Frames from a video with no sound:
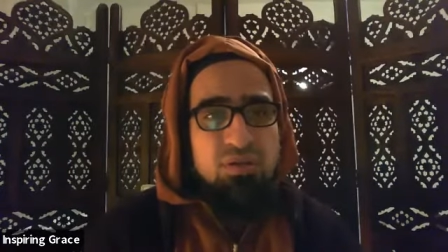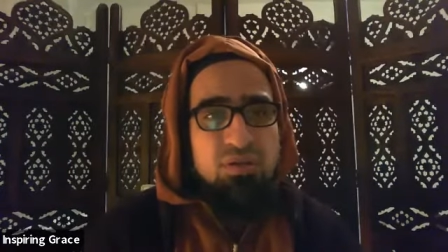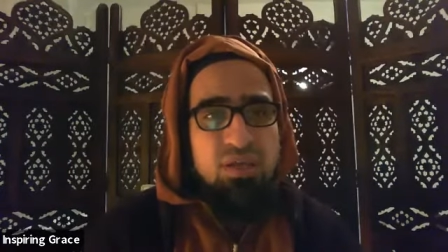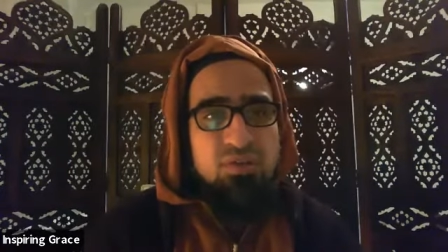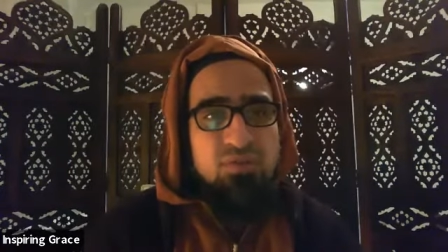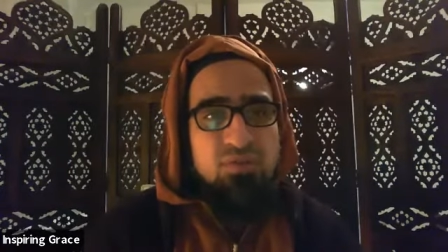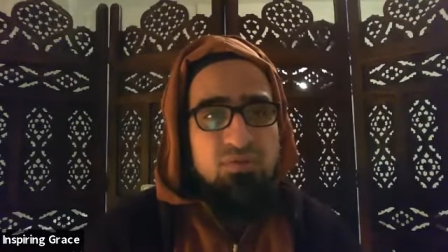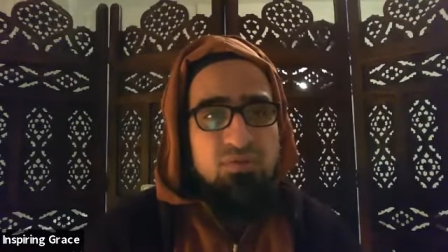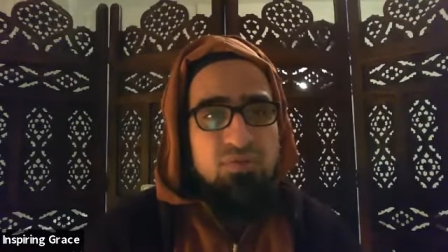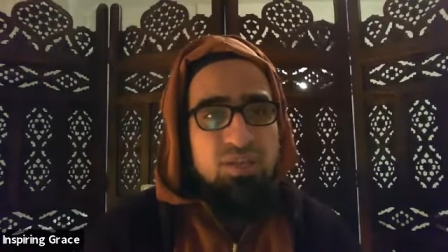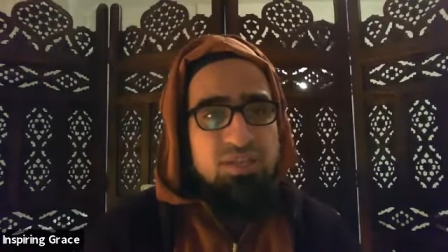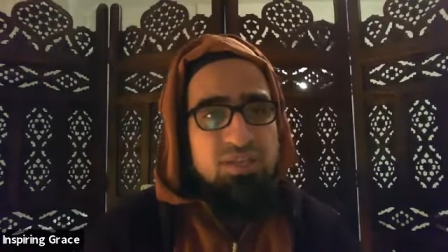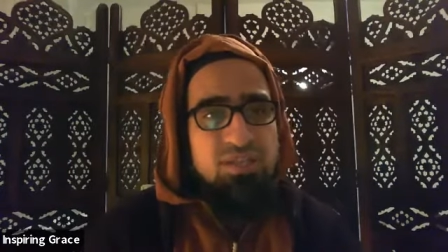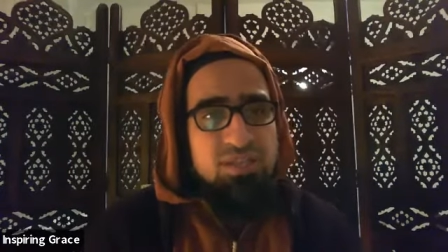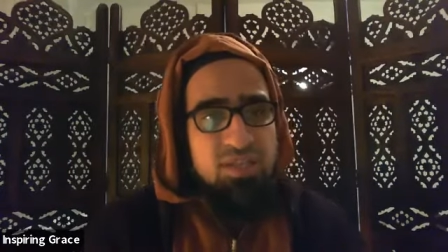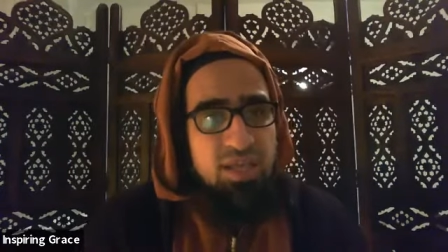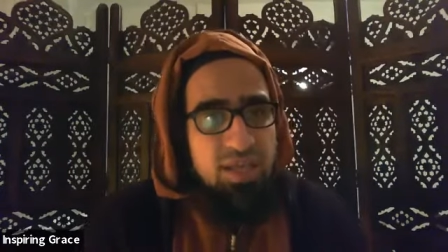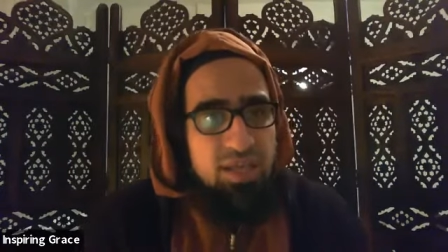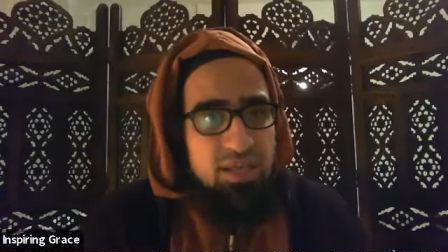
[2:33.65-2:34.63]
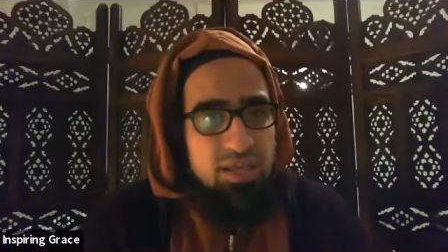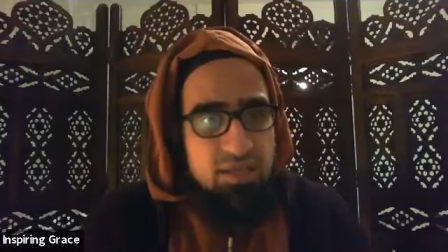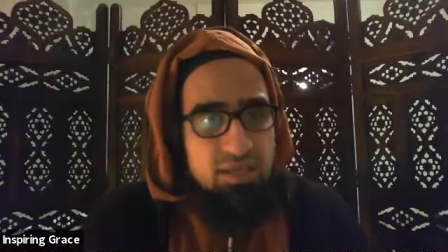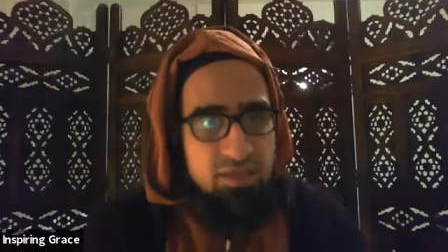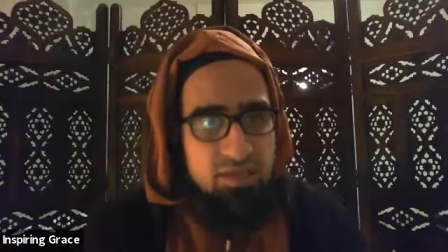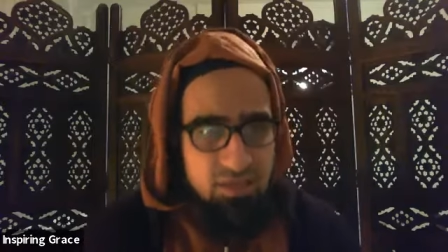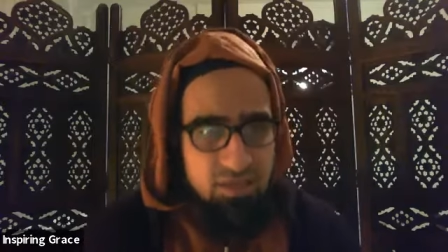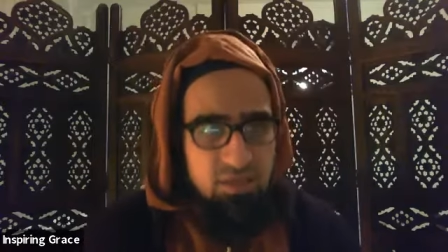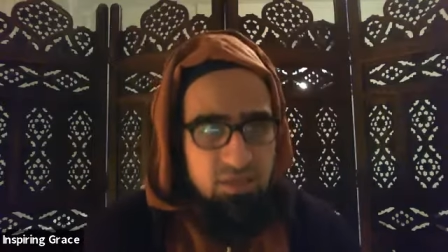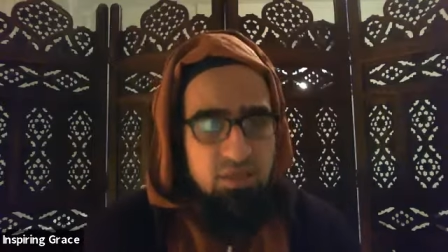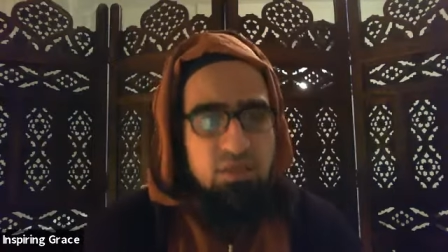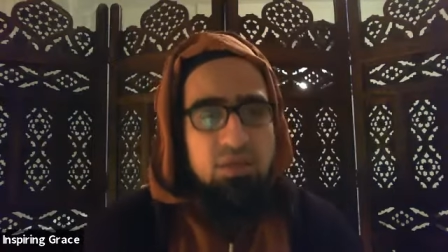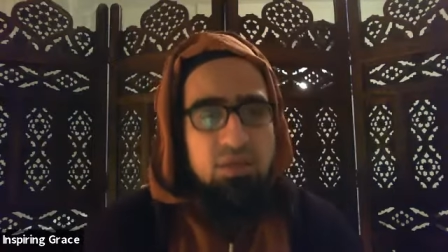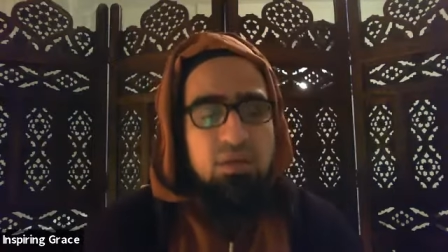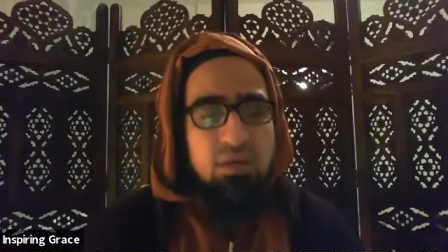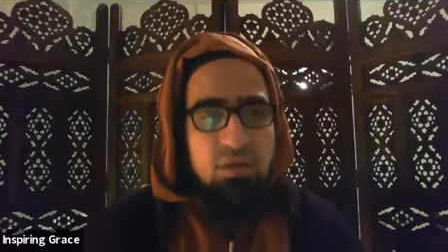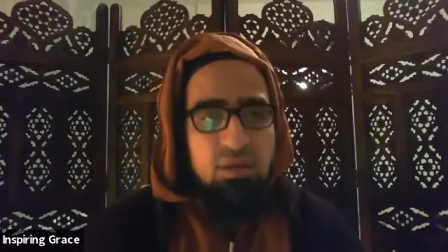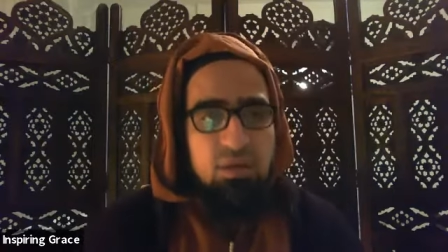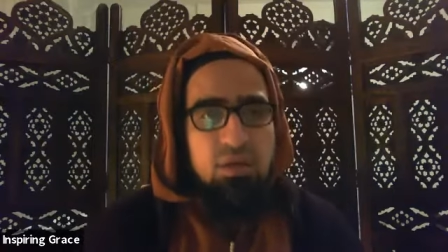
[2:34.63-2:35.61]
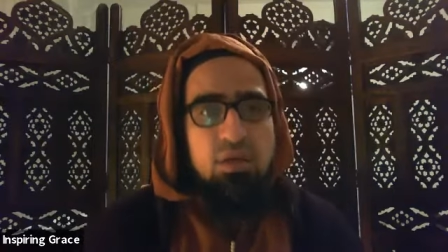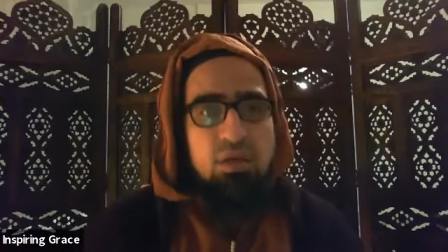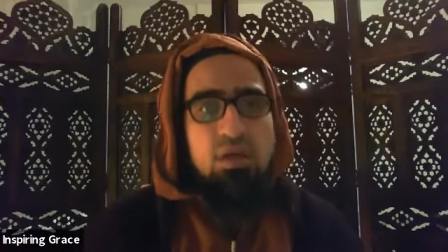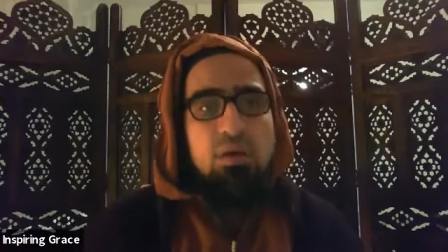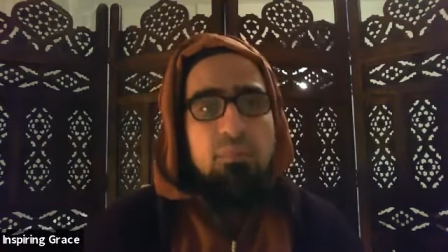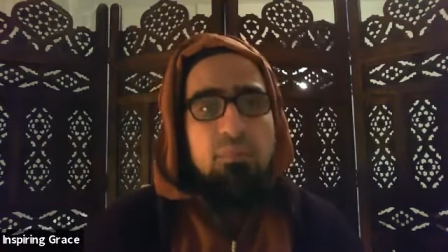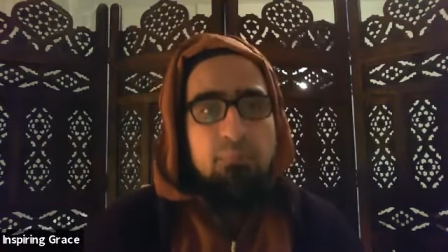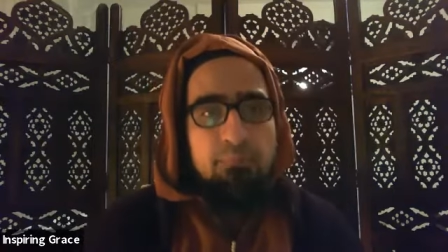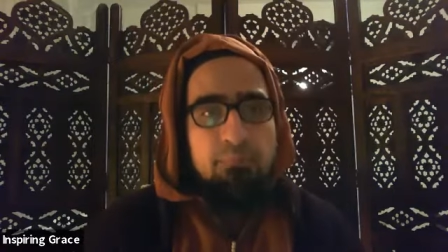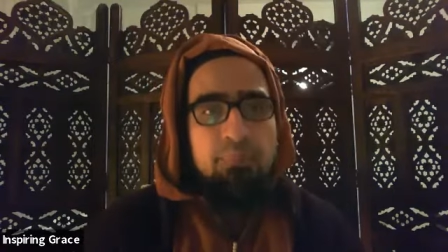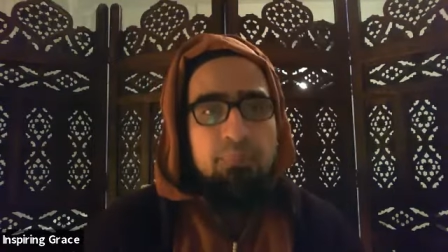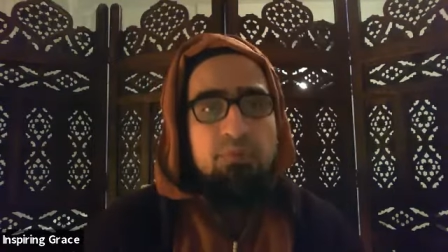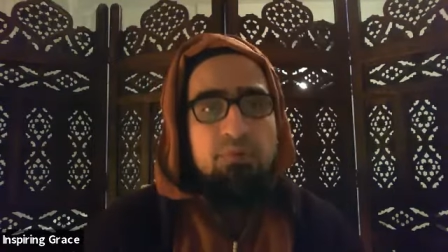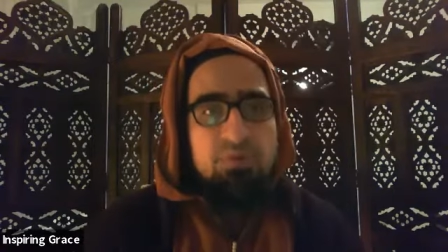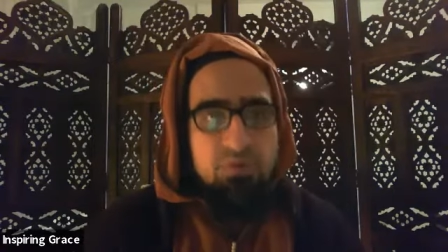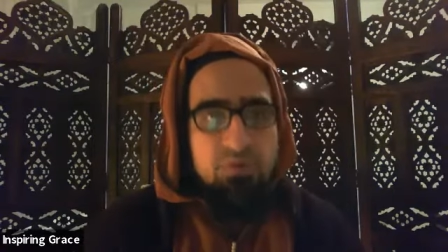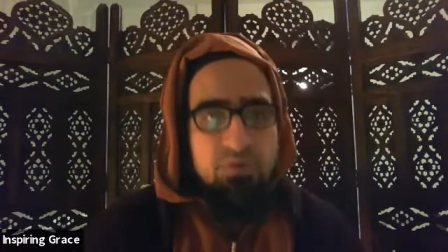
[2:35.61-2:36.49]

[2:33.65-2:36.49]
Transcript: Yeah, so this takes um,